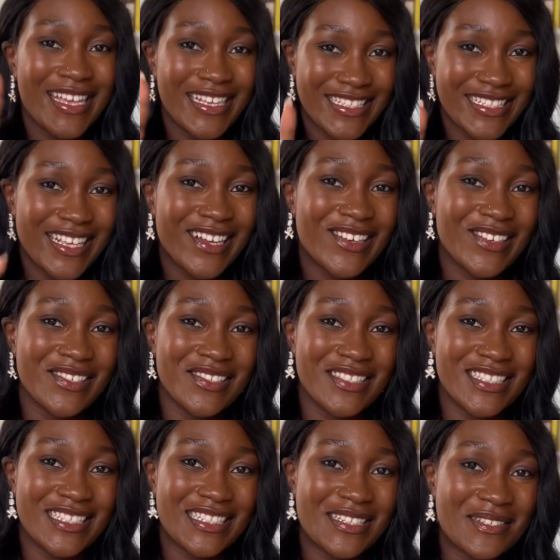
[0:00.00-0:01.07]

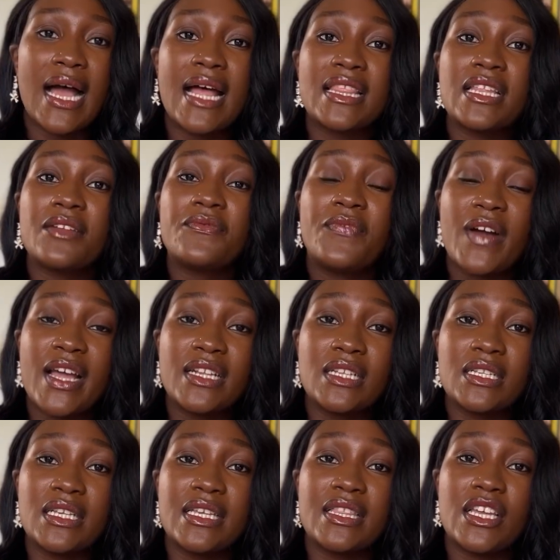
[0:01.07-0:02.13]
Psychology. And then
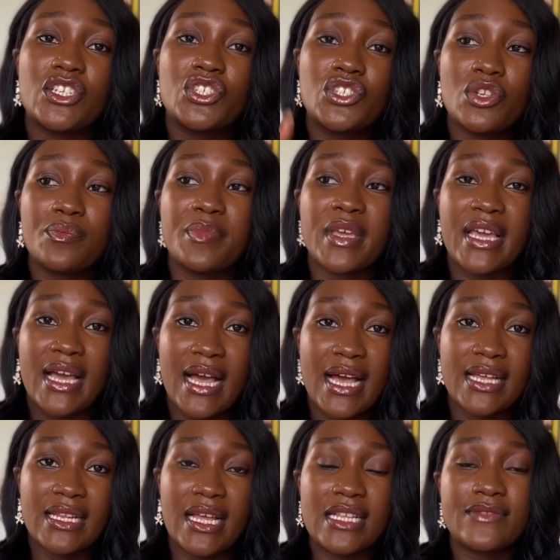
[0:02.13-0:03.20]
finally, there should be a
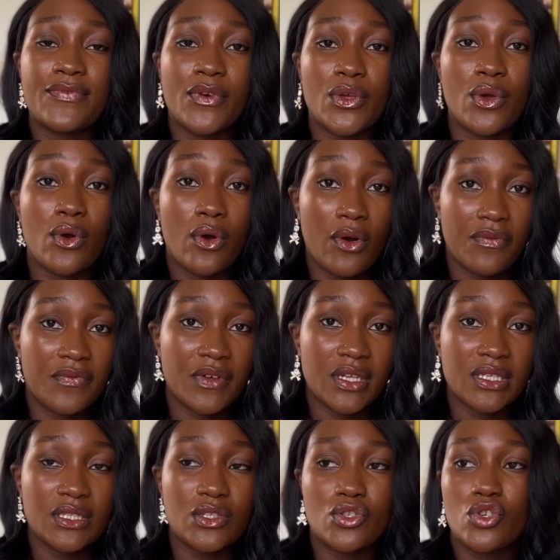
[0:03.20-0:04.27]
highlight for your
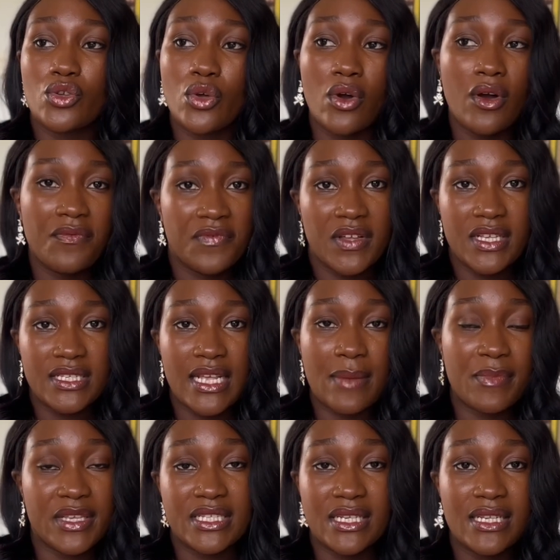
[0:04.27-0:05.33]
offers. So your offers are
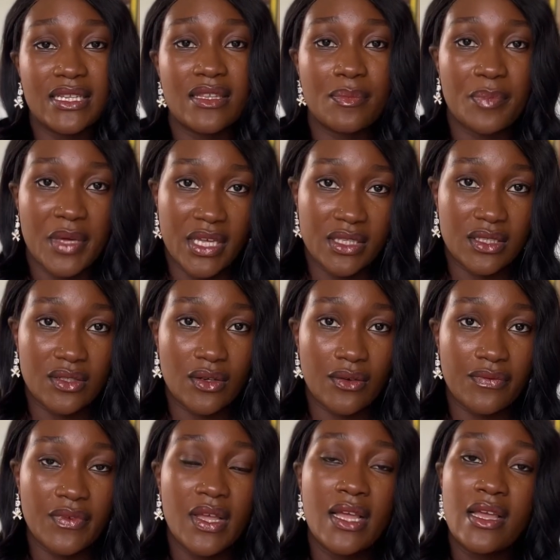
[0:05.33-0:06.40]
basically the paid
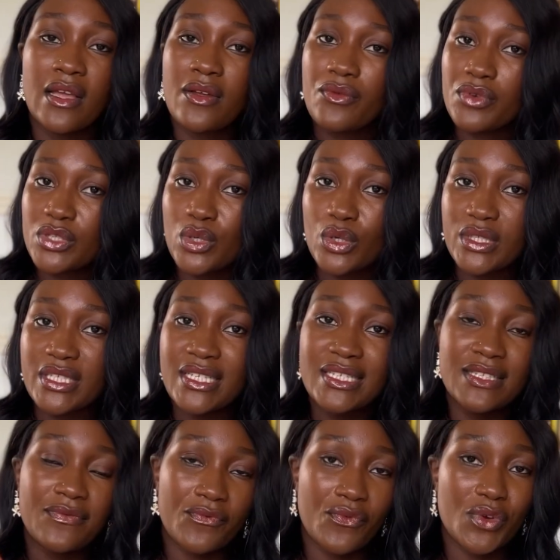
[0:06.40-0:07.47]
stuff.
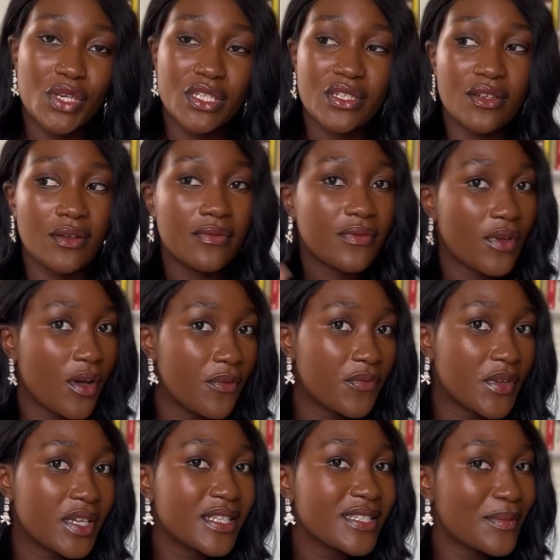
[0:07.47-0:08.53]
Resources, free stuff.
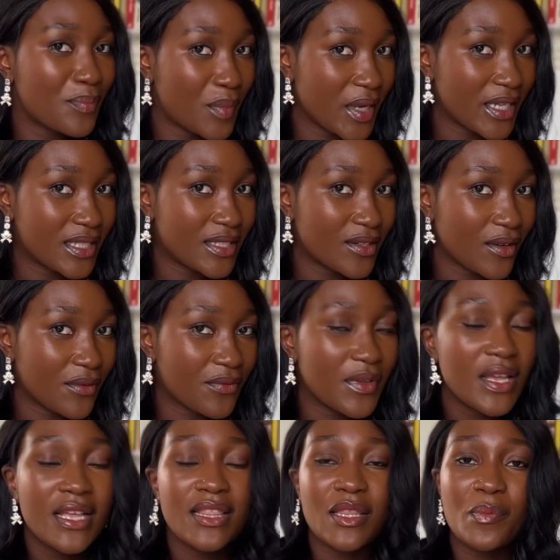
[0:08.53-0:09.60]
Offers, paid stuff.
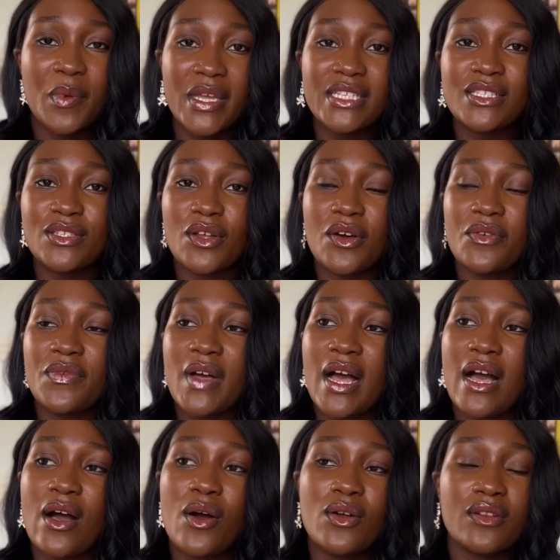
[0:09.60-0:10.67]
The paid stuff
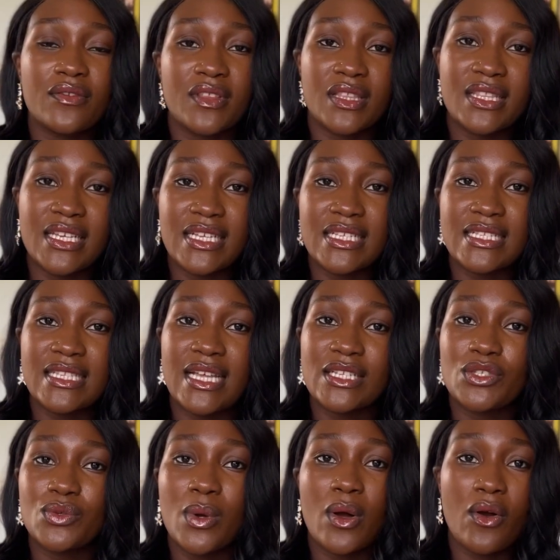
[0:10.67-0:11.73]
are all of the things
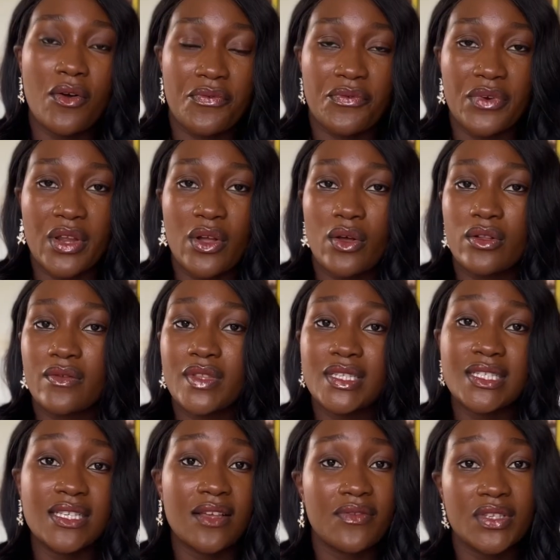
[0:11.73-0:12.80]
that you are offering, all of the
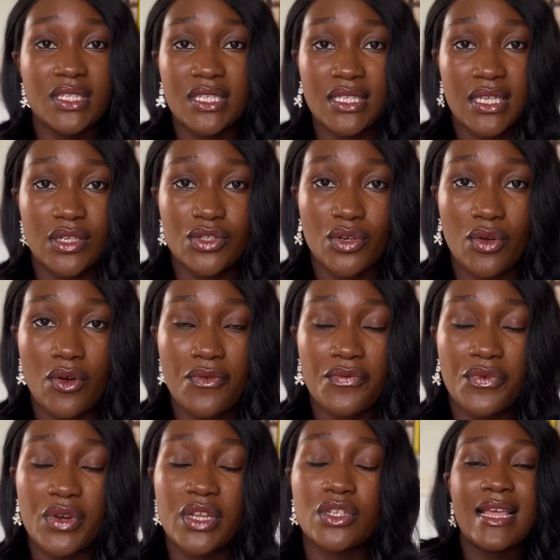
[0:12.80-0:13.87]
services that you're
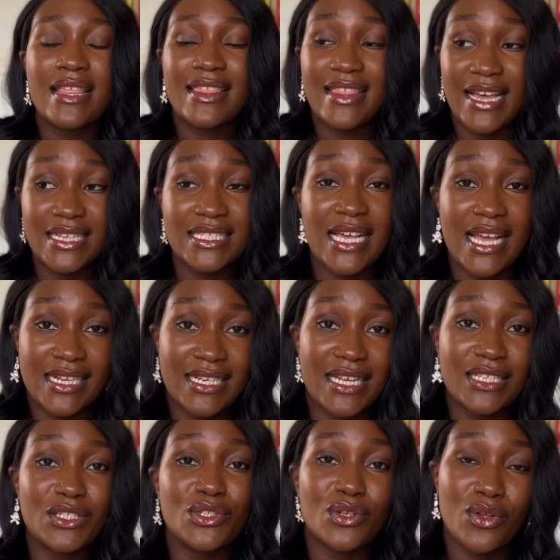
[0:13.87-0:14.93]
offering. That
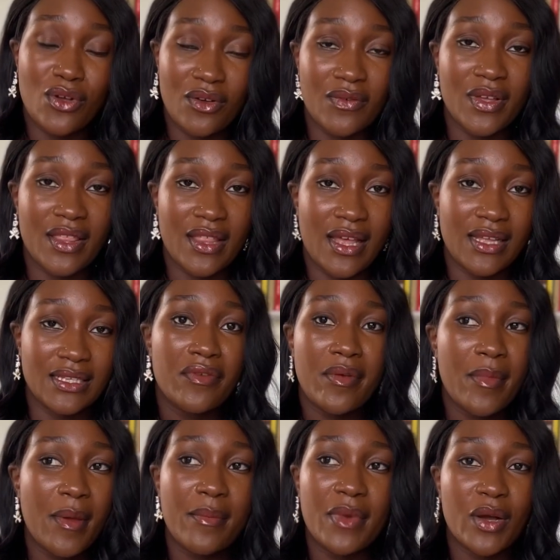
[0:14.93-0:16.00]
highlight should cover that.
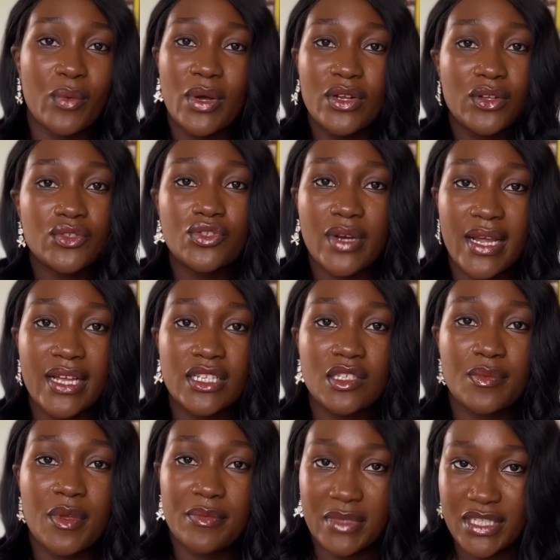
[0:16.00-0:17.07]
Remember, we're not trying to
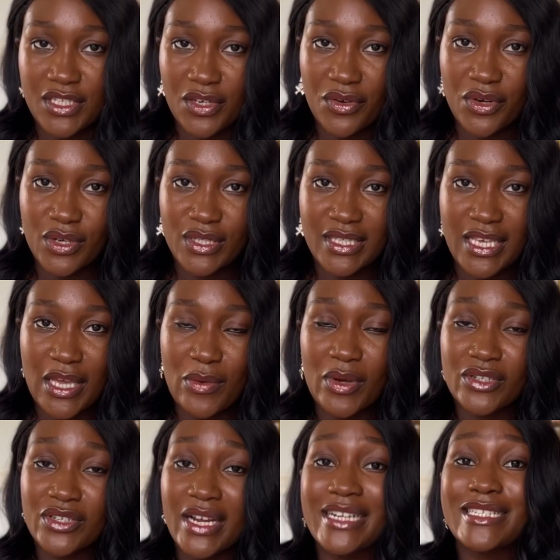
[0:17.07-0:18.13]
be mysterious here. We're
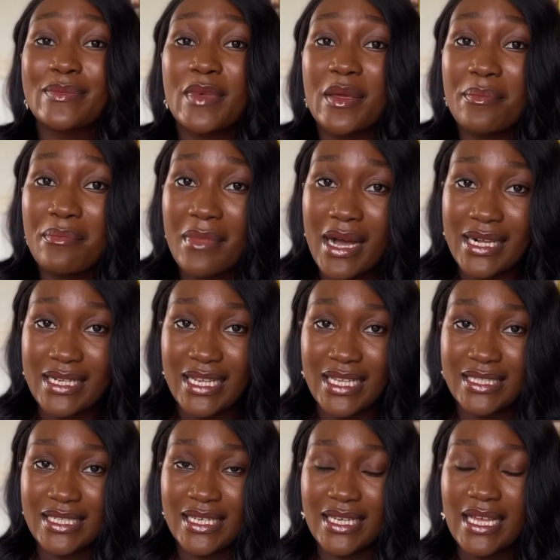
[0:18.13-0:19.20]
trying to be
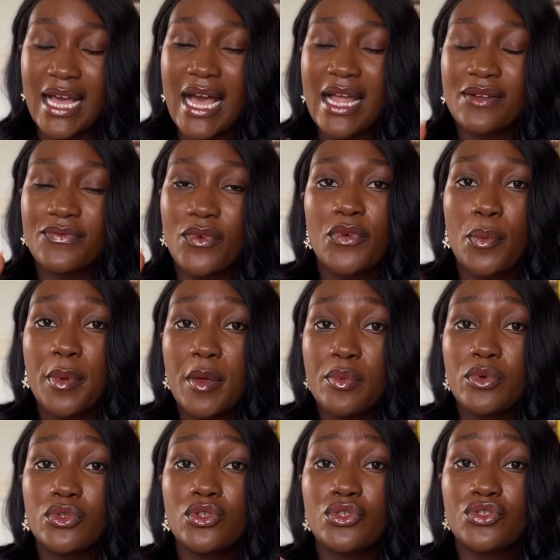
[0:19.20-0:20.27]
magnetic. And for
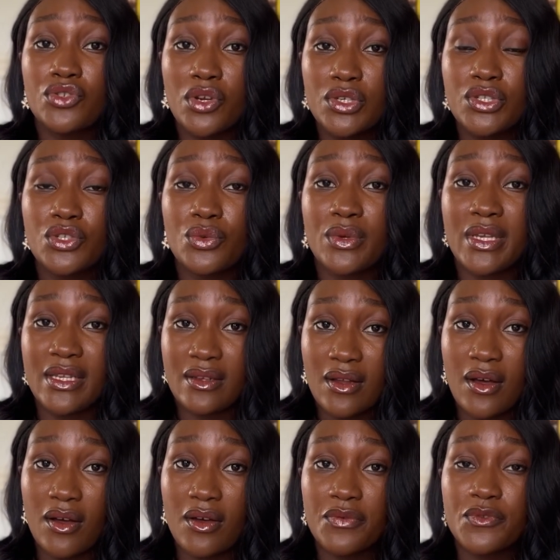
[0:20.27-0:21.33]
people to trust you
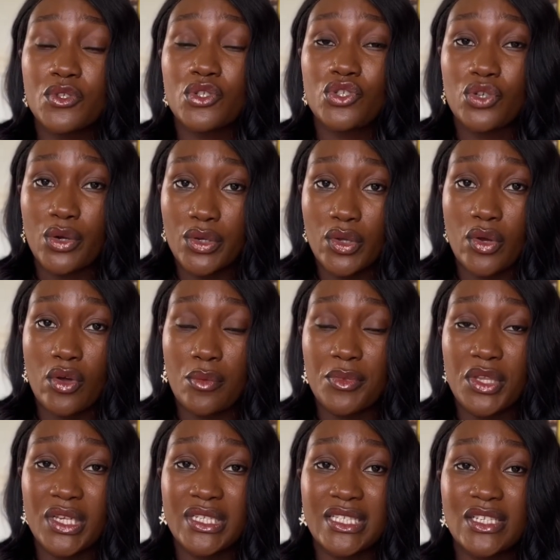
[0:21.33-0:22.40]
enough to join your
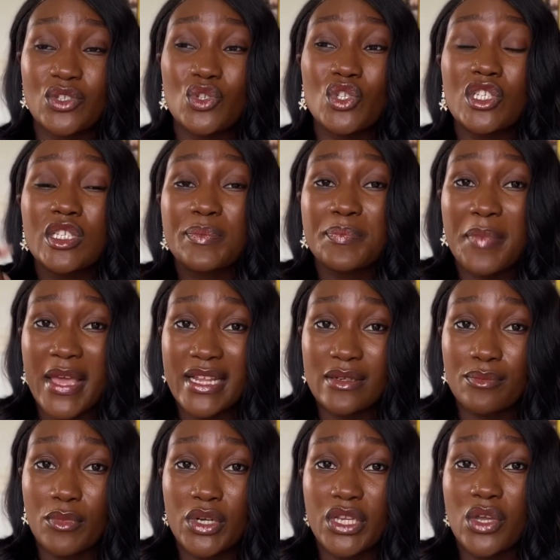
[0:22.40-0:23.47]
community, to
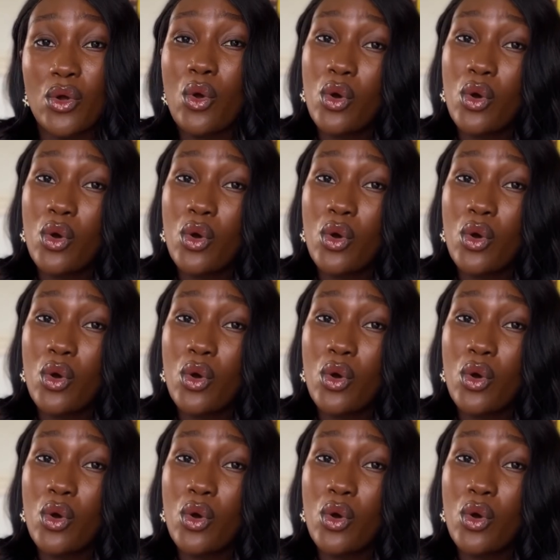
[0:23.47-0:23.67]
spend money